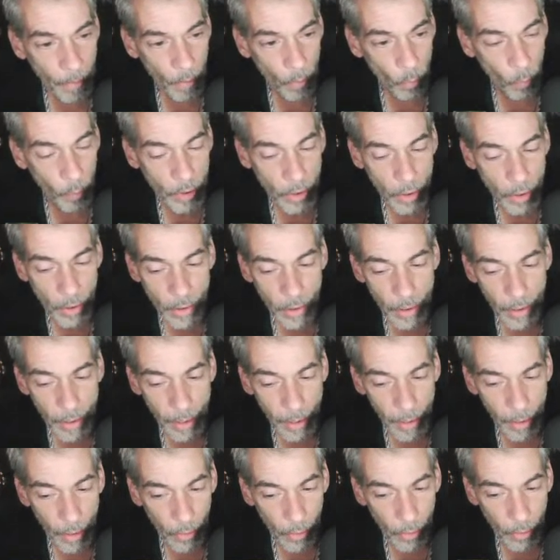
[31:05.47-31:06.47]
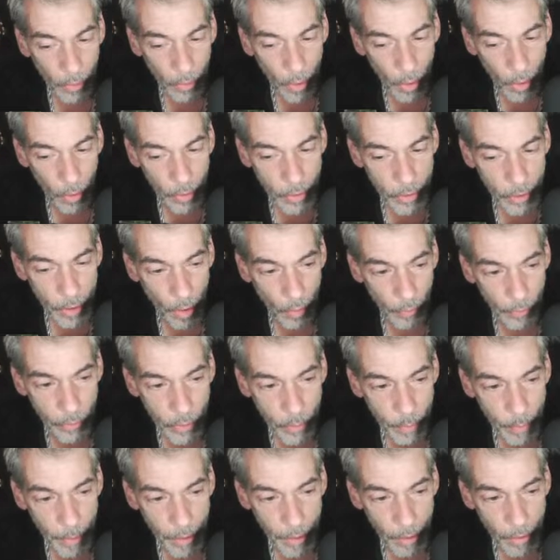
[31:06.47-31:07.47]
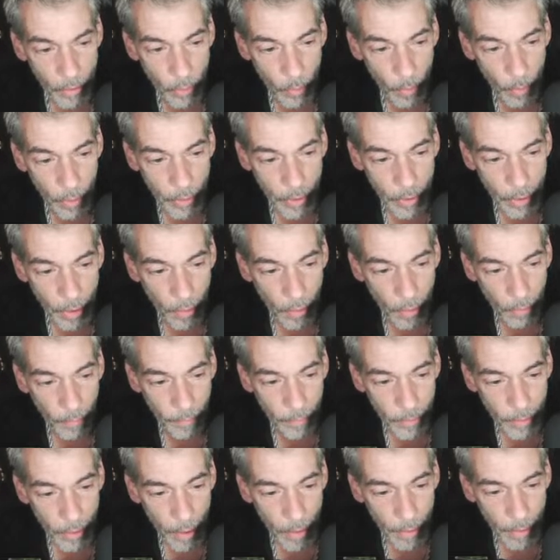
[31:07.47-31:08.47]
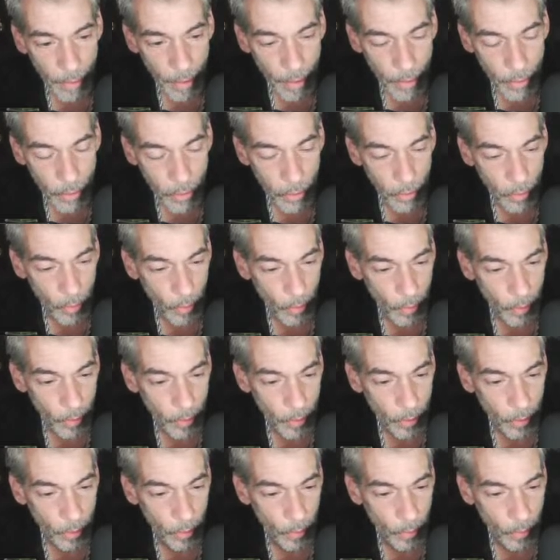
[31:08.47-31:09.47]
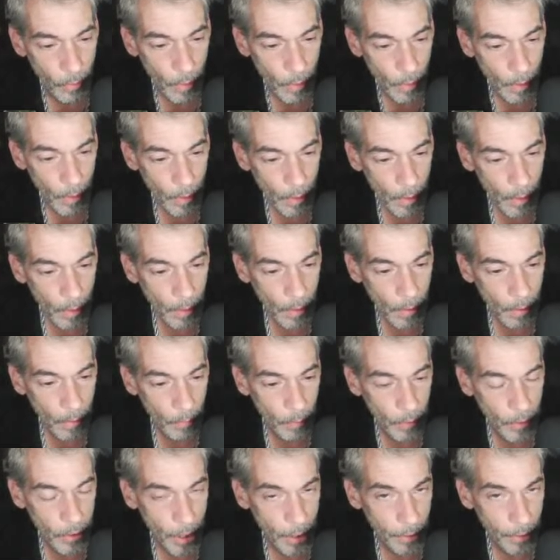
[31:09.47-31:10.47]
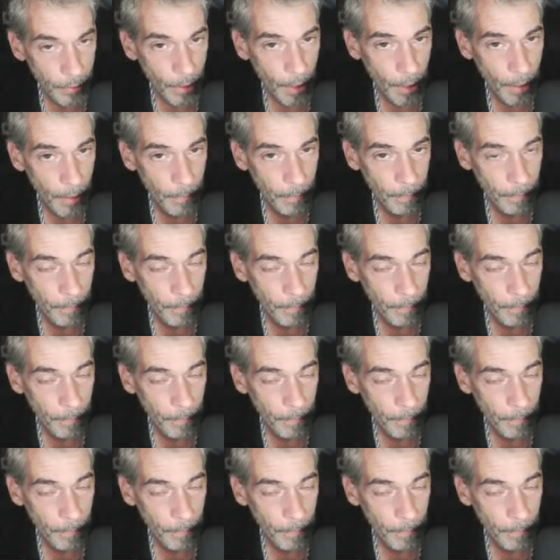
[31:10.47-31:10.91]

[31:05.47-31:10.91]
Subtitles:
We just hear ourselves speaking to ourselves and then choose to reject that.